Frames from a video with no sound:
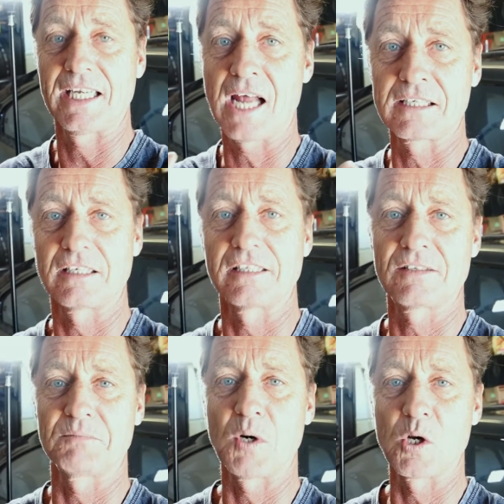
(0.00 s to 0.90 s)
underneath
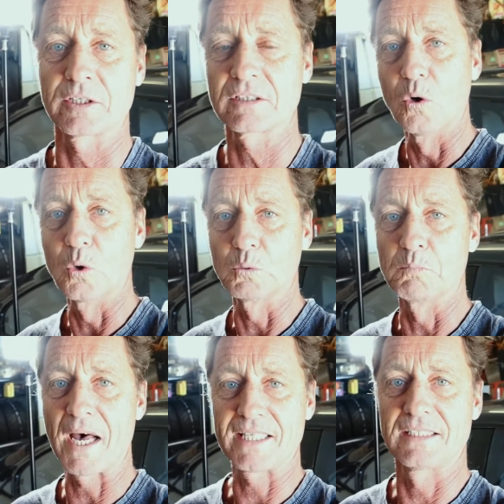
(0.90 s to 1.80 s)
the bonnet all
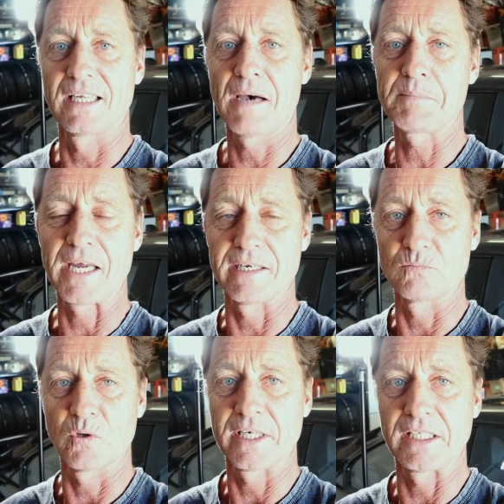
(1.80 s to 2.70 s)
buttoned up and
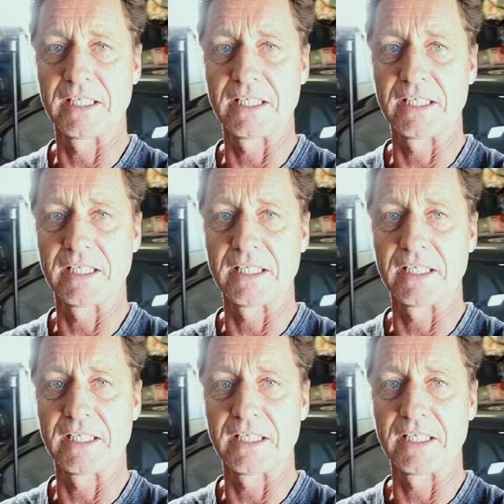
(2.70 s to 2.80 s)
ready to